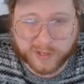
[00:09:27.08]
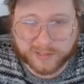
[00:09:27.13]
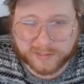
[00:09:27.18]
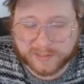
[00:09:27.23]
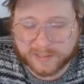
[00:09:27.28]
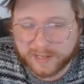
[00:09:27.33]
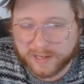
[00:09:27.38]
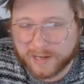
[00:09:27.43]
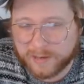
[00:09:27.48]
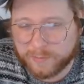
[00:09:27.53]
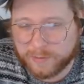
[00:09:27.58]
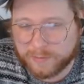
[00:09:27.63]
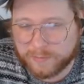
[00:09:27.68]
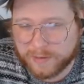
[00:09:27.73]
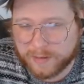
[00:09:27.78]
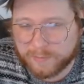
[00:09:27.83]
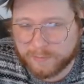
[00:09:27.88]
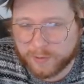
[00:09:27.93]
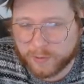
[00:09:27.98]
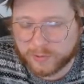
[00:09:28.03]
a long time
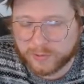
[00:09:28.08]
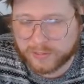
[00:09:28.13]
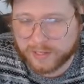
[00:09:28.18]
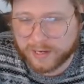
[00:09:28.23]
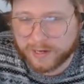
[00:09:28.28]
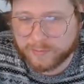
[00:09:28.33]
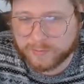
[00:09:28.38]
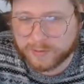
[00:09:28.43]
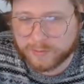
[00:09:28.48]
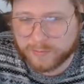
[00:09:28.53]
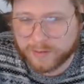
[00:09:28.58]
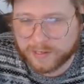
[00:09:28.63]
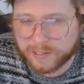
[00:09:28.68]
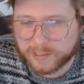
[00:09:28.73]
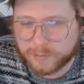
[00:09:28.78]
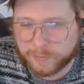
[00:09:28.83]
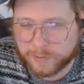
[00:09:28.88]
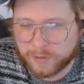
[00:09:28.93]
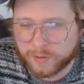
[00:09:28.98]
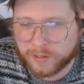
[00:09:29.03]
in, in most games in my
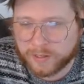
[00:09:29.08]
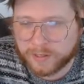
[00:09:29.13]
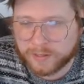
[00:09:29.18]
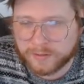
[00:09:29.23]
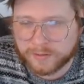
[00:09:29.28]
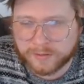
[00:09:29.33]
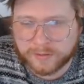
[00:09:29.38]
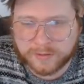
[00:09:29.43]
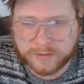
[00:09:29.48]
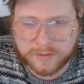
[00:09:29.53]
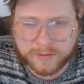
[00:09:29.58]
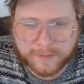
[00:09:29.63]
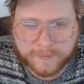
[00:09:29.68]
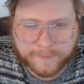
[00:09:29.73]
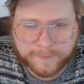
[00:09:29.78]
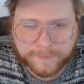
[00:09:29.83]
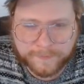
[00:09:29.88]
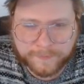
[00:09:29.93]
experience.